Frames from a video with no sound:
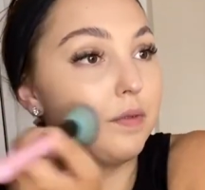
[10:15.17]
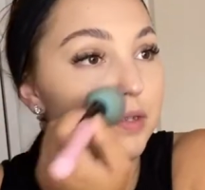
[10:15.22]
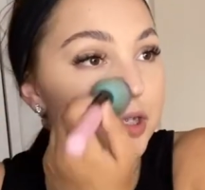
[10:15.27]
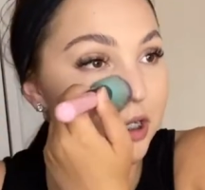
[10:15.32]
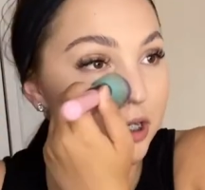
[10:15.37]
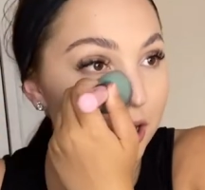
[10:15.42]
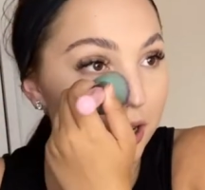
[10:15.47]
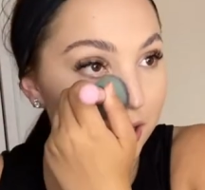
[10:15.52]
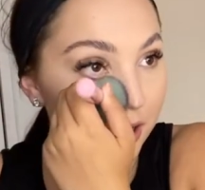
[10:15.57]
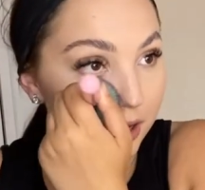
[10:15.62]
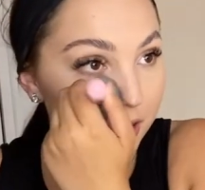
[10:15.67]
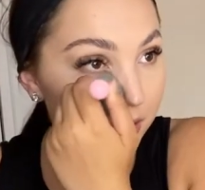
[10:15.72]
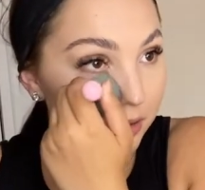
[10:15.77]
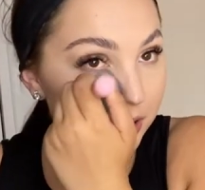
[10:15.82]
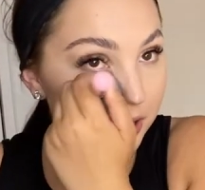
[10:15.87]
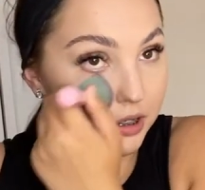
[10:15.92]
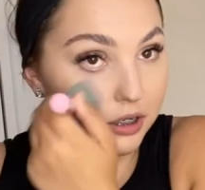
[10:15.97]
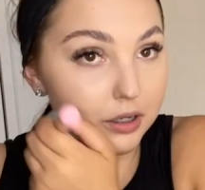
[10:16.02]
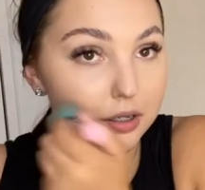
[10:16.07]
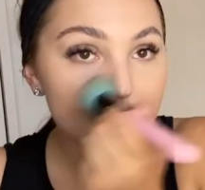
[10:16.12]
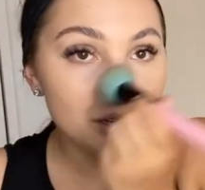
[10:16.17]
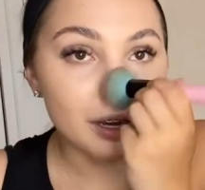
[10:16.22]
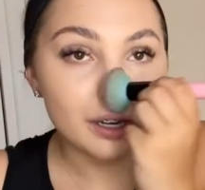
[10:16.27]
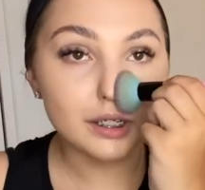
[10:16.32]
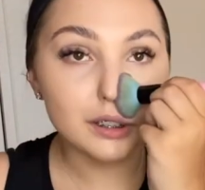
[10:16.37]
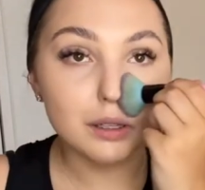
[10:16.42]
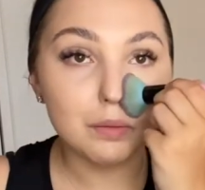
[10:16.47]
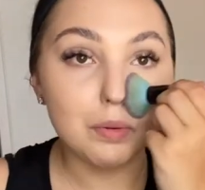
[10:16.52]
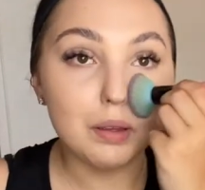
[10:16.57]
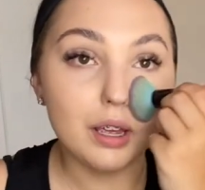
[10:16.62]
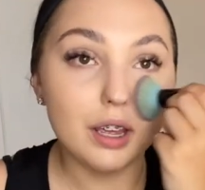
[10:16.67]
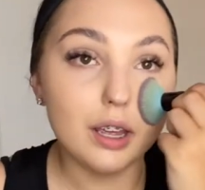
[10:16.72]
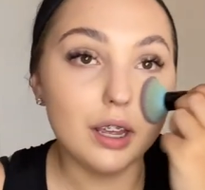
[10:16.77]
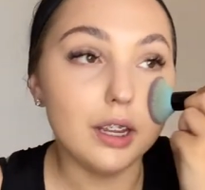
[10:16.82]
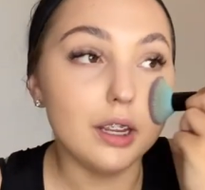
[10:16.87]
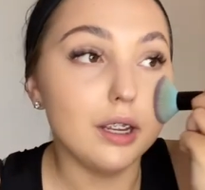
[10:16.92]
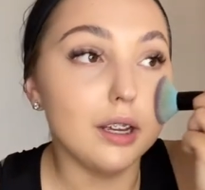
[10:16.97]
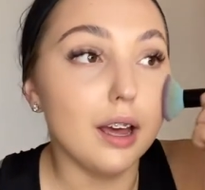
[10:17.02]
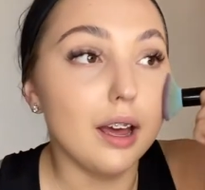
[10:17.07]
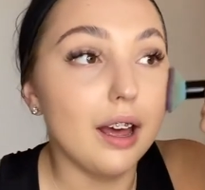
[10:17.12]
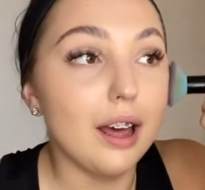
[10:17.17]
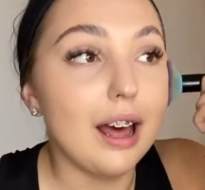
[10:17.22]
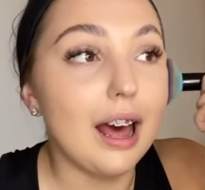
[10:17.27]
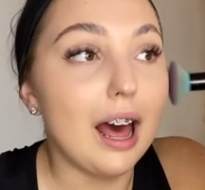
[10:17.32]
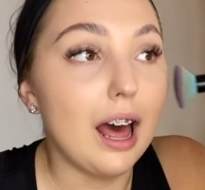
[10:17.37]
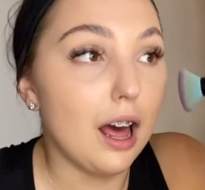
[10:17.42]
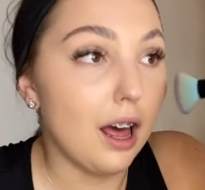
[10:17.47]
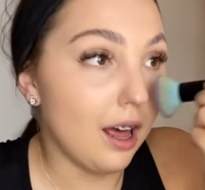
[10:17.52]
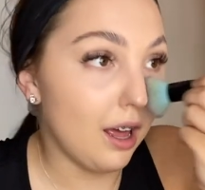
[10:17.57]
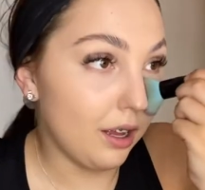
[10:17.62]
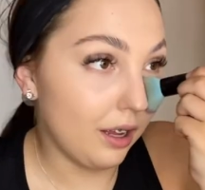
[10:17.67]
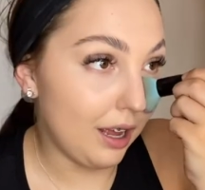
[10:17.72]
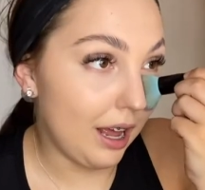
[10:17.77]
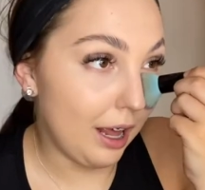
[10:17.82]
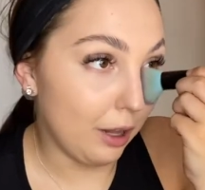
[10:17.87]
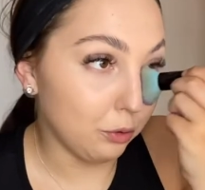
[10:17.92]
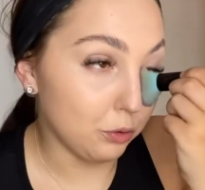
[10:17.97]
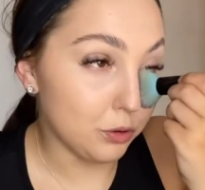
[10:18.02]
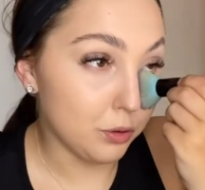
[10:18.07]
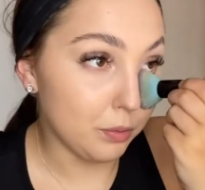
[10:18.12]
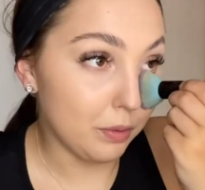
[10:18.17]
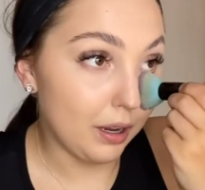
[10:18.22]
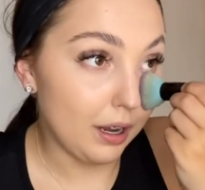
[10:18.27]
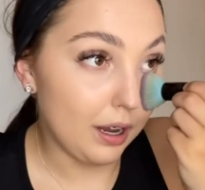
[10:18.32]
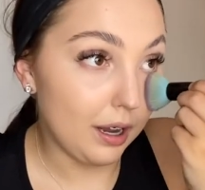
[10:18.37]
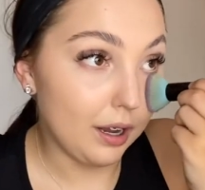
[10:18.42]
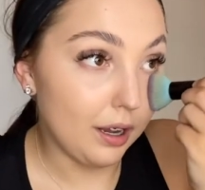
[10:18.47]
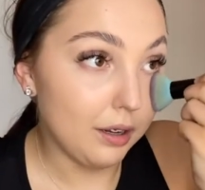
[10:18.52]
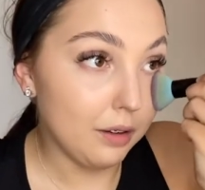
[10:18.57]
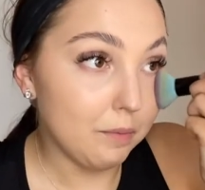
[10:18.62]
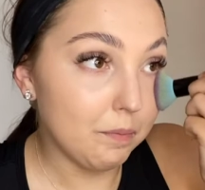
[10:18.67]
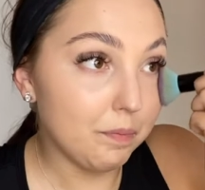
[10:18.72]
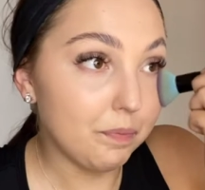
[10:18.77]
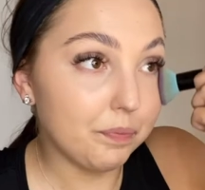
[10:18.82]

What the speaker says: So it's just nice to be elsewhere.